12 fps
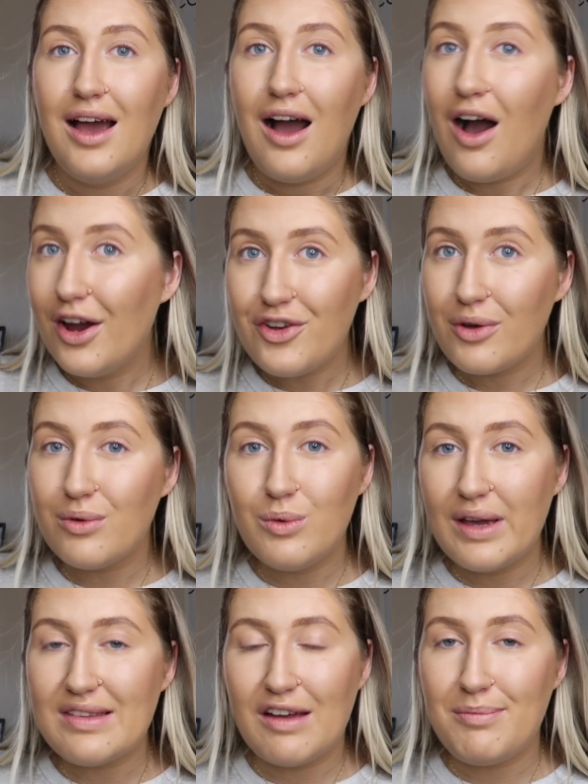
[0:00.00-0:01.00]
I don't
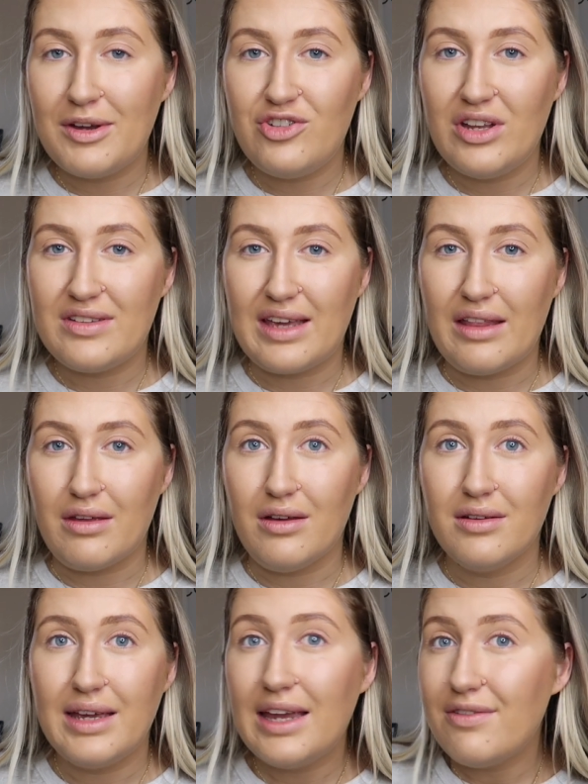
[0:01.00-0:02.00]
always have my shit
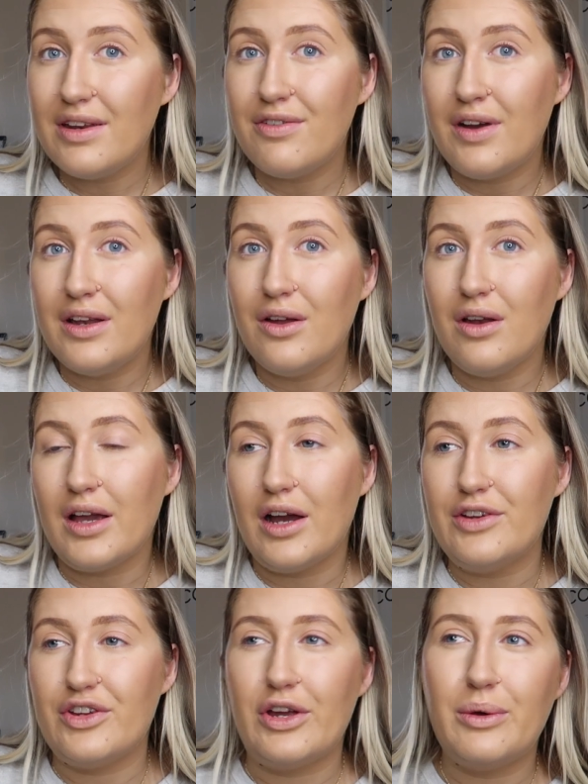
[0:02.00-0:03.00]
together, even if I look like
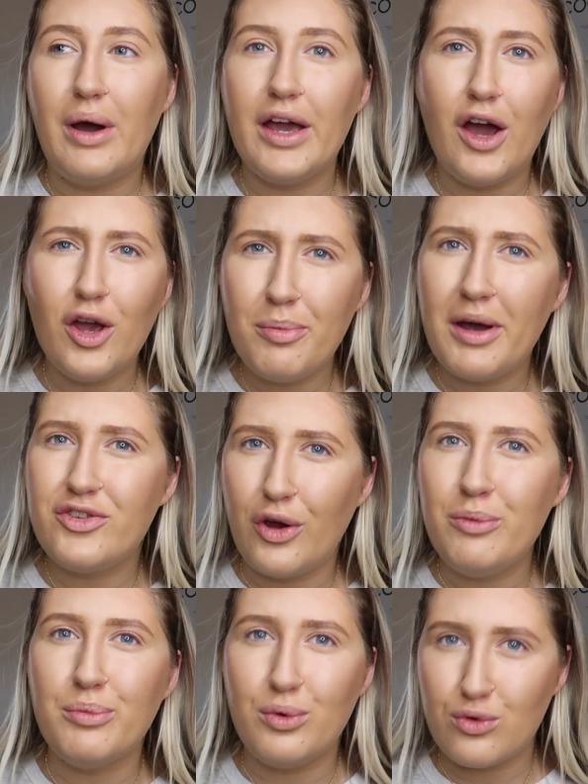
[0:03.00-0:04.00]
I do. I hope I
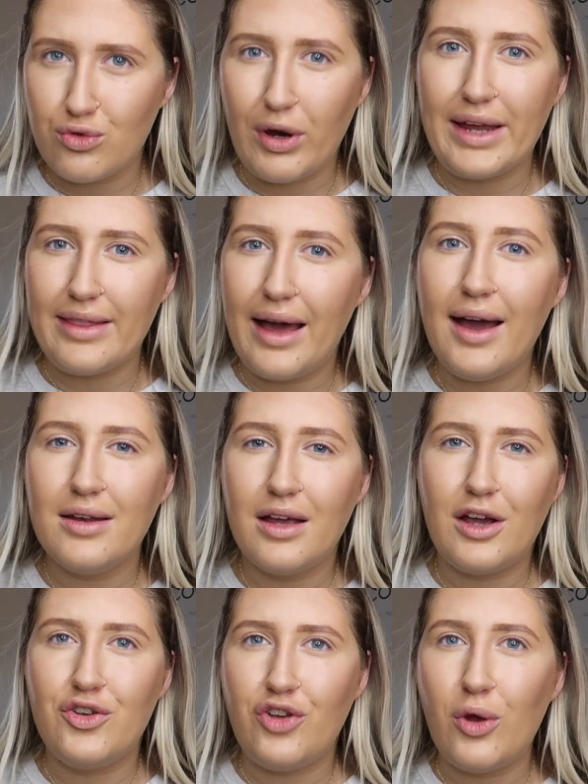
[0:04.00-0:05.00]
don't portray that.
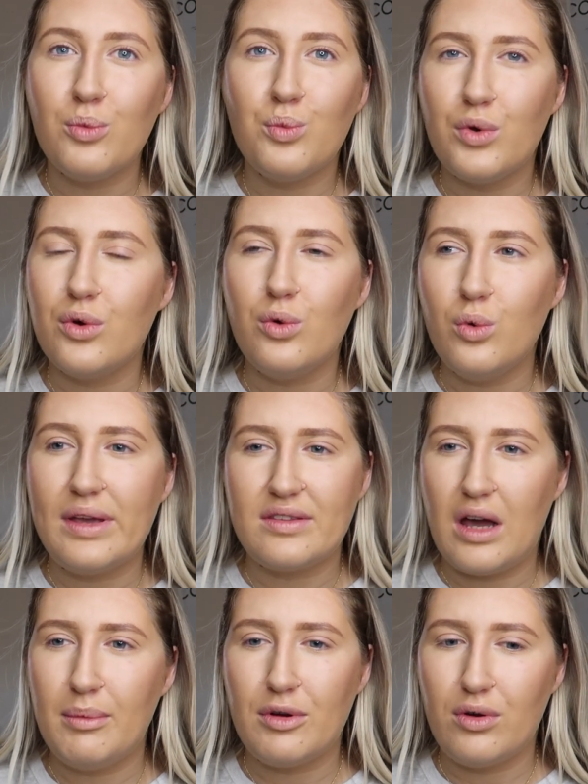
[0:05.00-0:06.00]
Like, I don't want to always
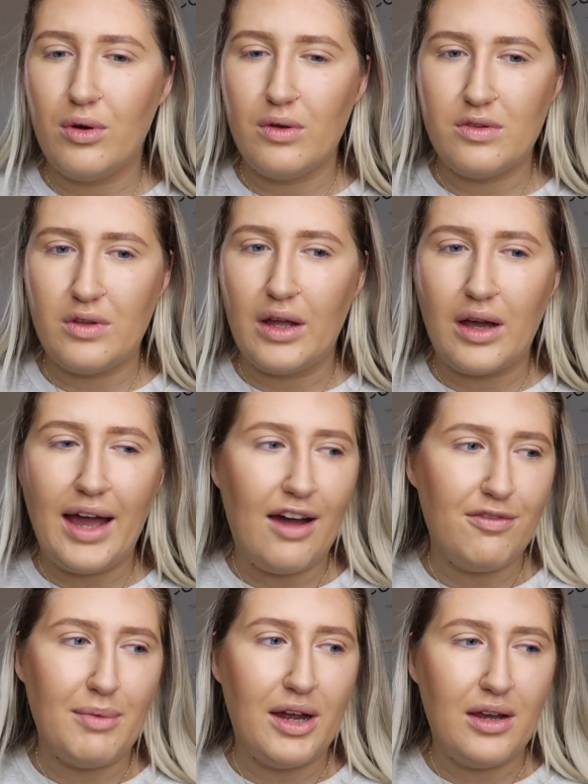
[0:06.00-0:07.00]
come across like I
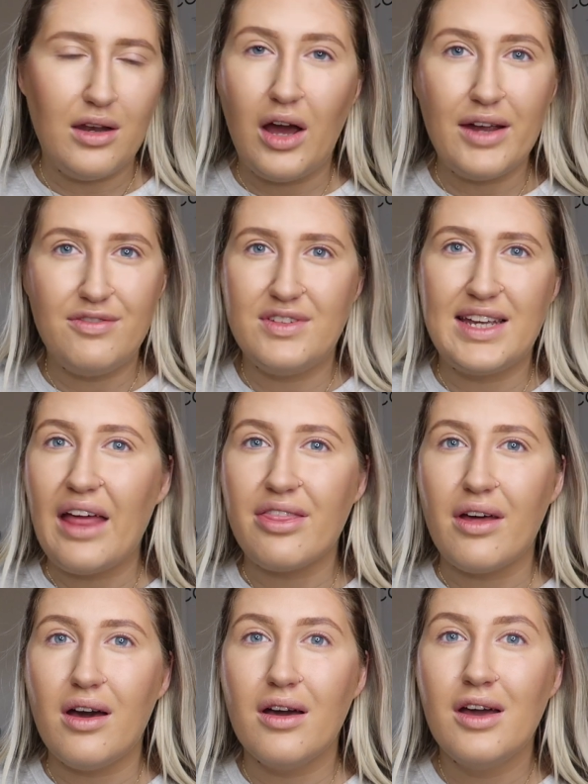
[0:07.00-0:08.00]
have my life
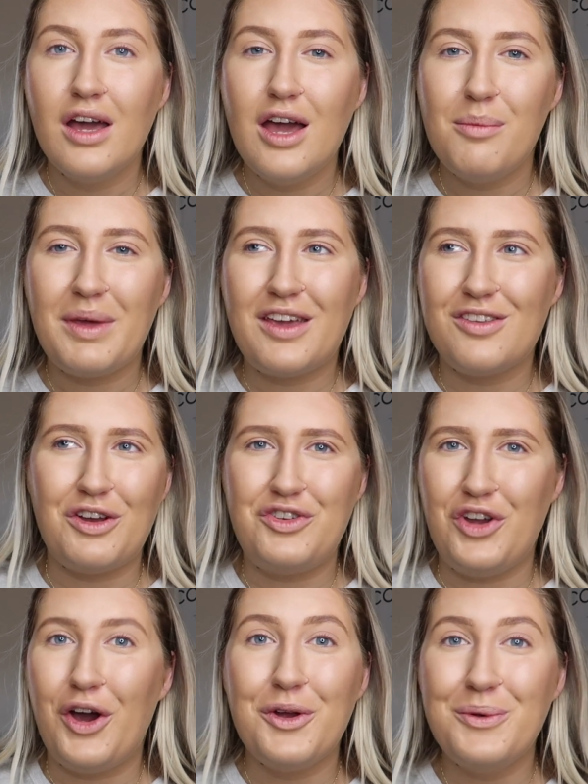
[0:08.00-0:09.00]
together, because I
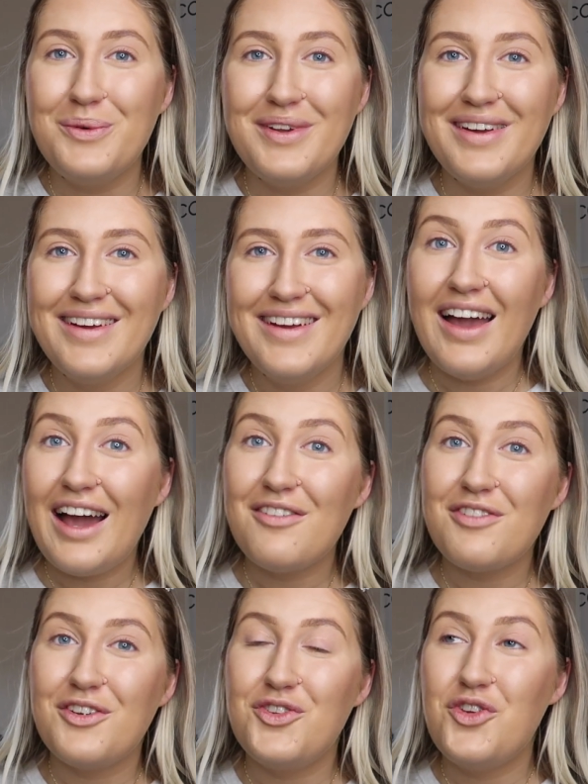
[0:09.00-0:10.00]
don't. I
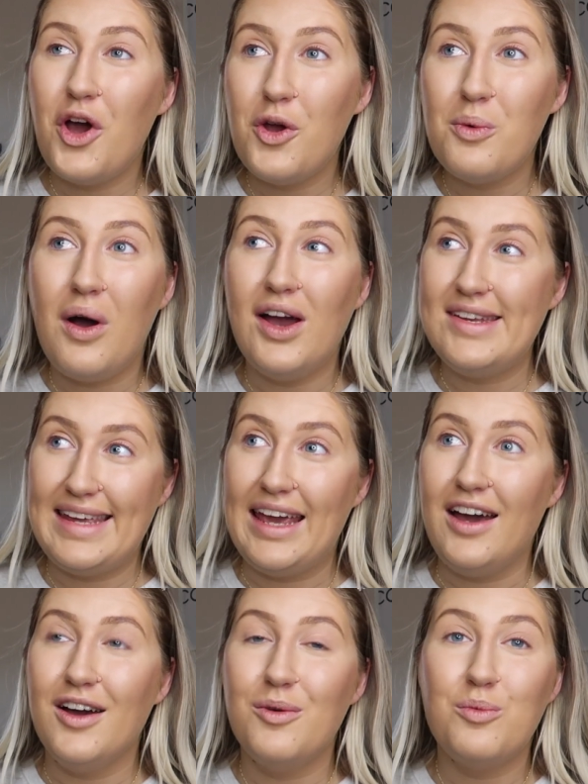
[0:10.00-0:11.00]
have no
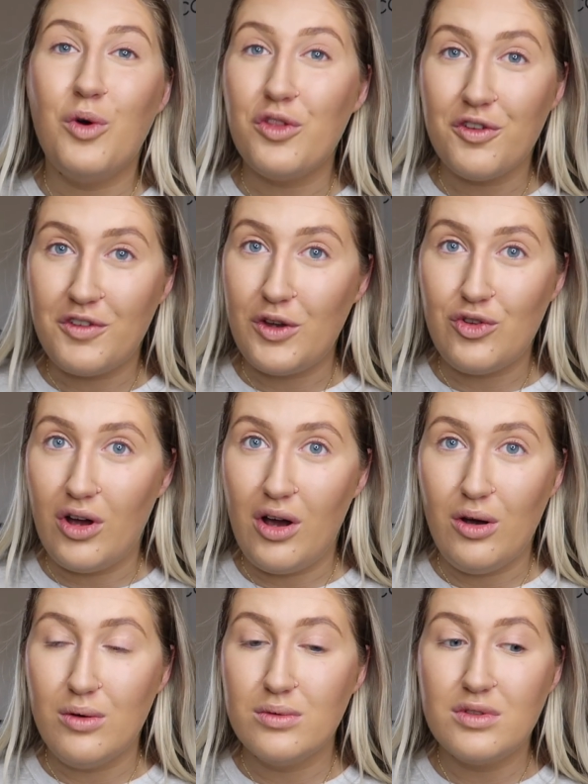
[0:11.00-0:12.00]
idea what the future
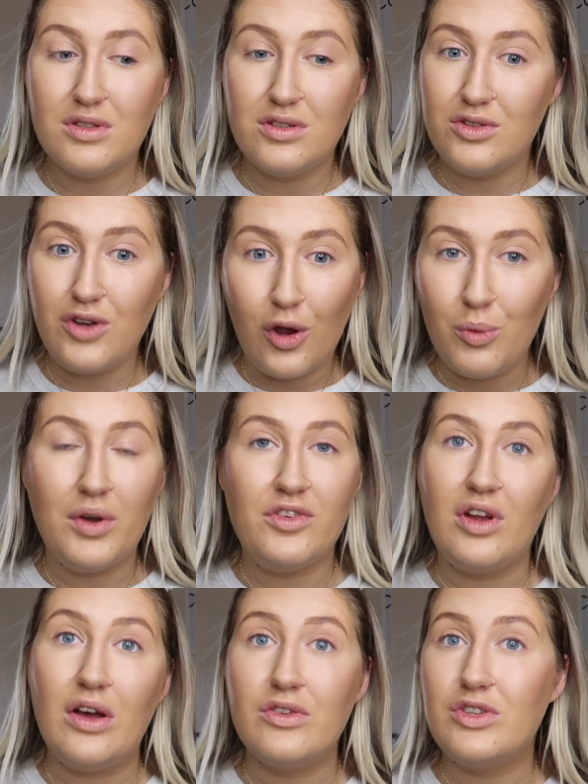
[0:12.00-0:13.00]
holds. No one
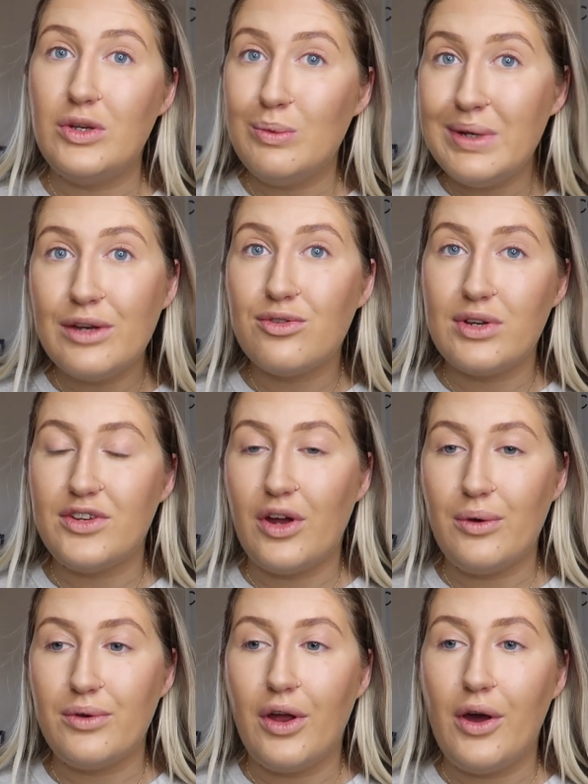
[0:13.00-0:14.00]
does. You literally
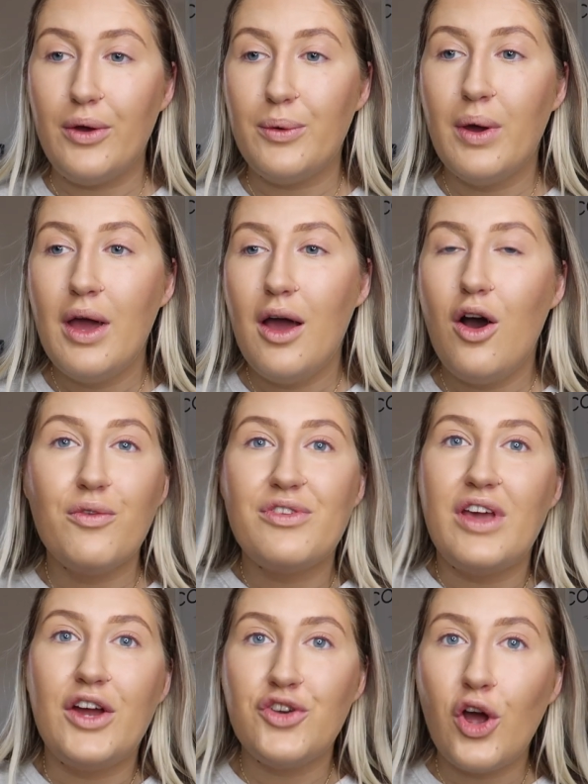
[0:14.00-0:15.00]
don't know.
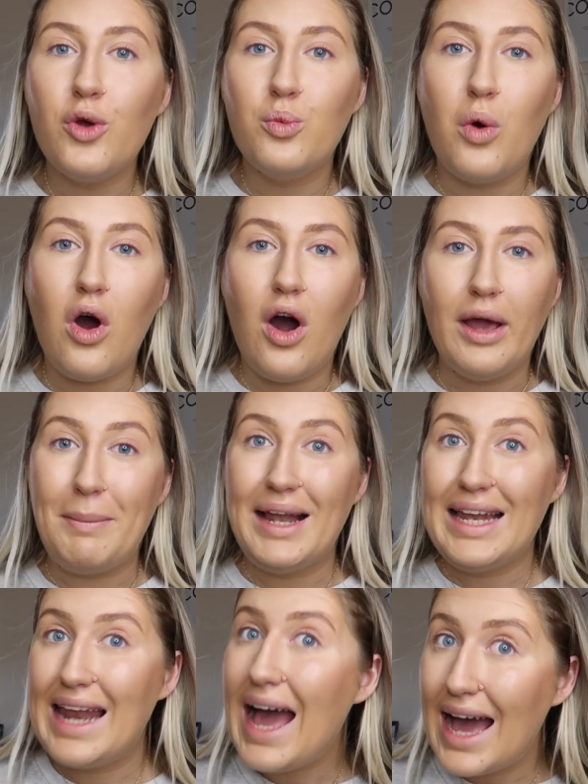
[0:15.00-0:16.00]
Obviously, I know what I
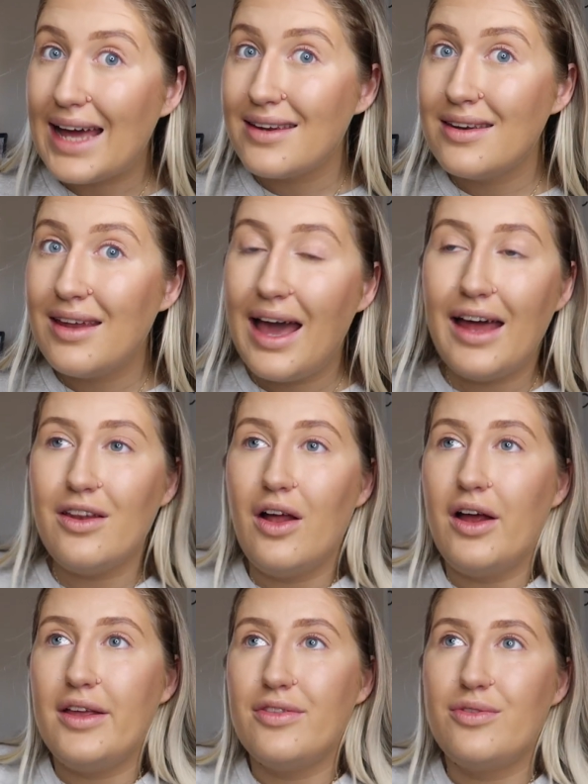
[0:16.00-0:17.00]
plan and
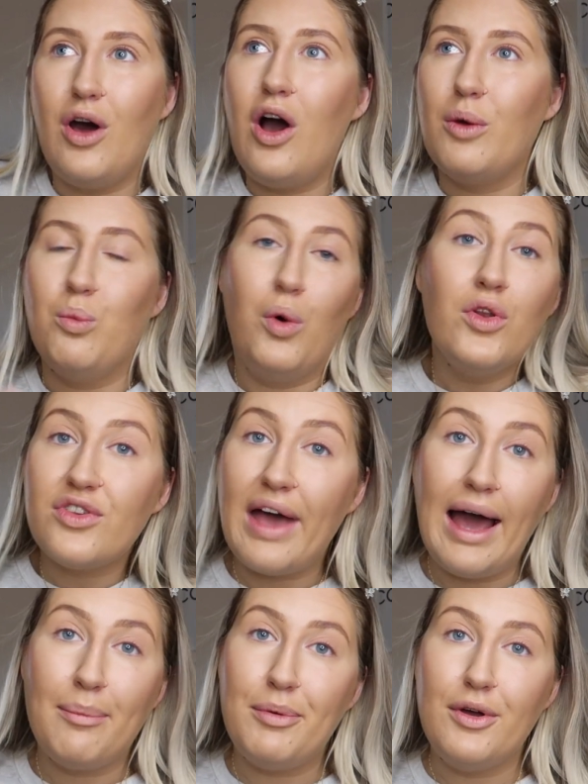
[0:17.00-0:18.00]
like that I want to
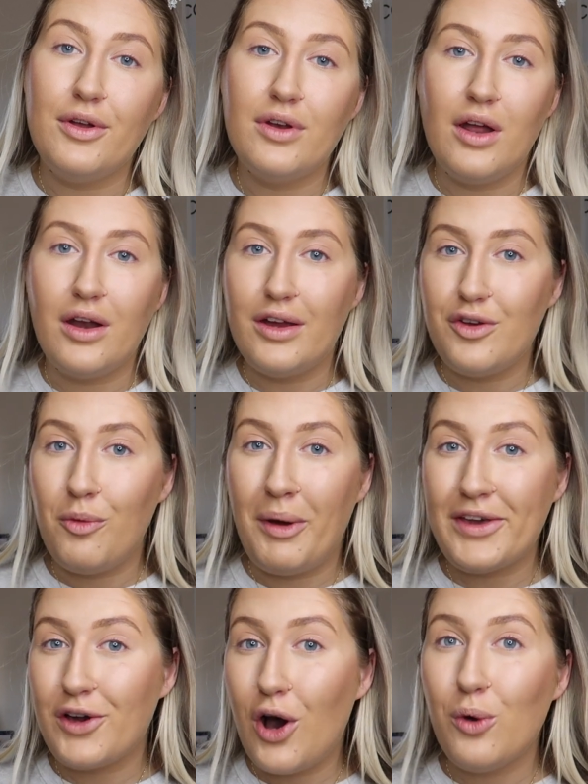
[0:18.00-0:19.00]
happen, and I know
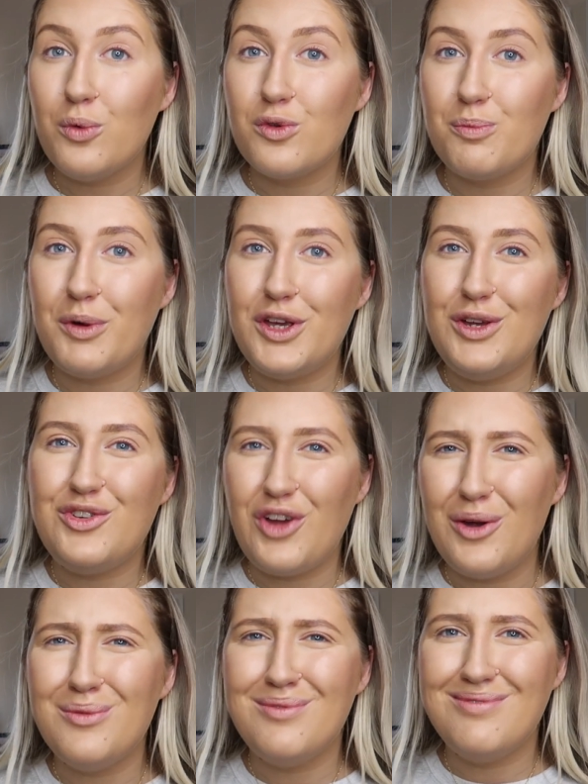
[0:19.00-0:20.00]
my goals, but you
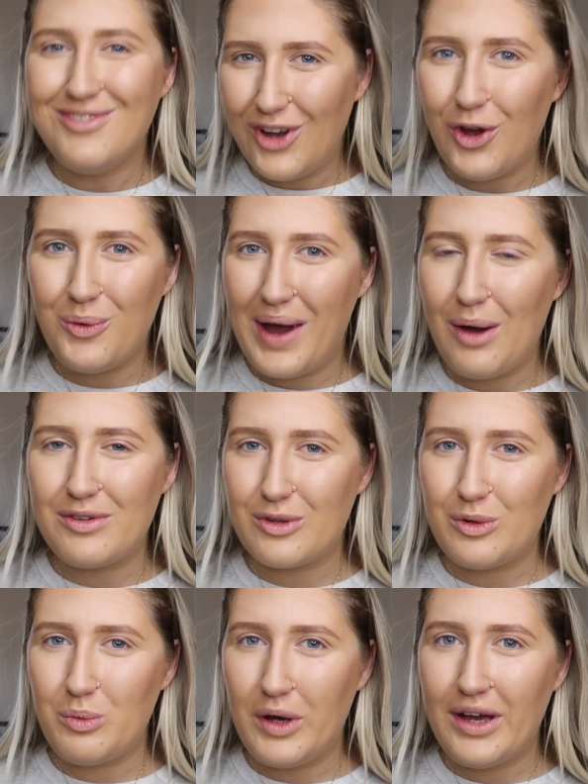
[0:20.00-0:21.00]
don't know how it's
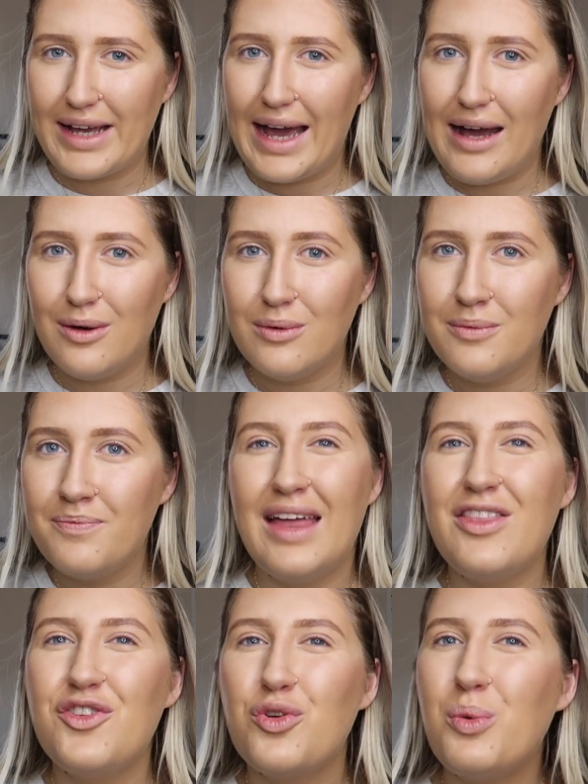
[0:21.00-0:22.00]
going to work out.
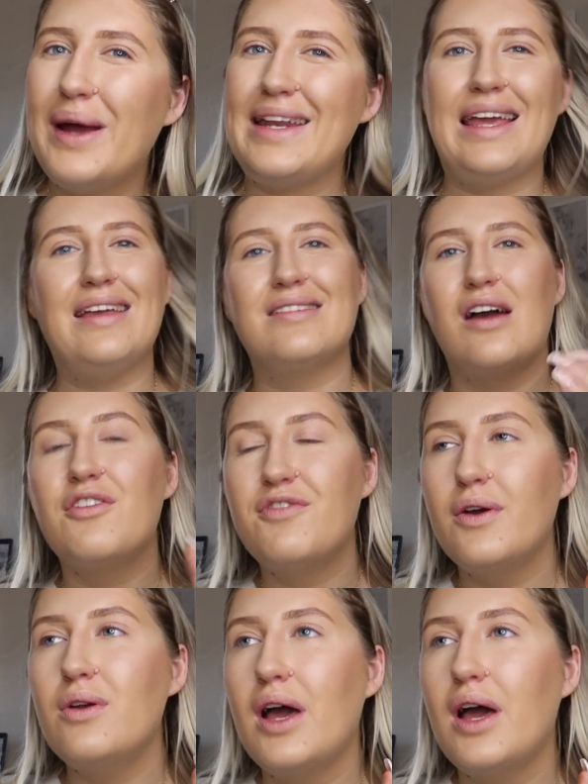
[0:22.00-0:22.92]
And the 20s, I feel